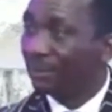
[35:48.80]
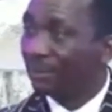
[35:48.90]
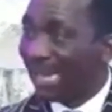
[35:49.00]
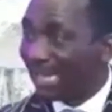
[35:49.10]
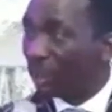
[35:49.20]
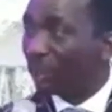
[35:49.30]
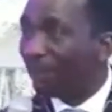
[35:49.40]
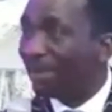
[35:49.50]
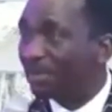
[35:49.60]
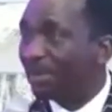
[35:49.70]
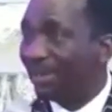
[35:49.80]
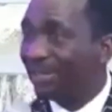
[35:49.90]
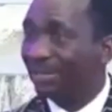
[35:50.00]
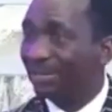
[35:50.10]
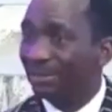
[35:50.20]
I talk from
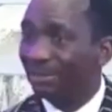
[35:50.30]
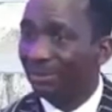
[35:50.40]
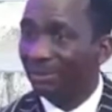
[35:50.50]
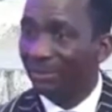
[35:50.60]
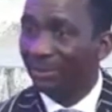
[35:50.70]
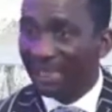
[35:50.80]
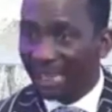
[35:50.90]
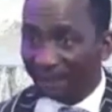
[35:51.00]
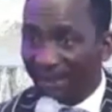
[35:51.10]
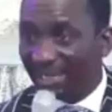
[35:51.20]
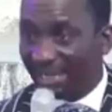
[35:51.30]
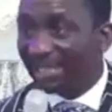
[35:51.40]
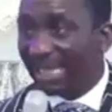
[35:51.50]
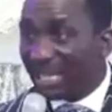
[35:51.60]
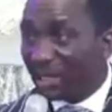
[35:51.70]
experience. There are many things
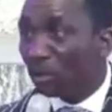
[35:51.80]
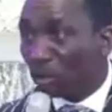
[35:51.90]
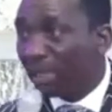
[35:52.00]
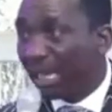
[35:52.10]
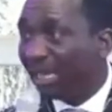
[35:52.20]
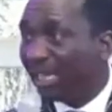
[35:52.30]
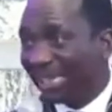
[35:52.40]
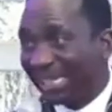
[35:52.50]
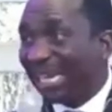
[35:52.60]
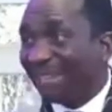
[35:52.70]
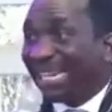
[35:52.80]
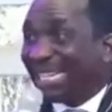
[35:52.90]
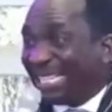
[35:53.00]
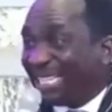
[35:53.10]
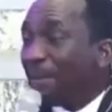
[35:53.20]
I do today that I never
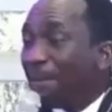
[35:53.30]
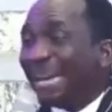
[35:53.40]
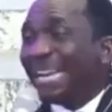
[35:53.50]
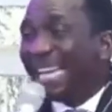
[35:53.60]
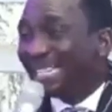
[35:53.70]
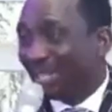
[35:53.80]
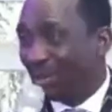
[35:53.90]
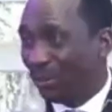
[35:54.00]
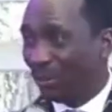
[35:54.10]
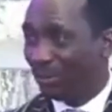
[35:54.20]
did many years ago.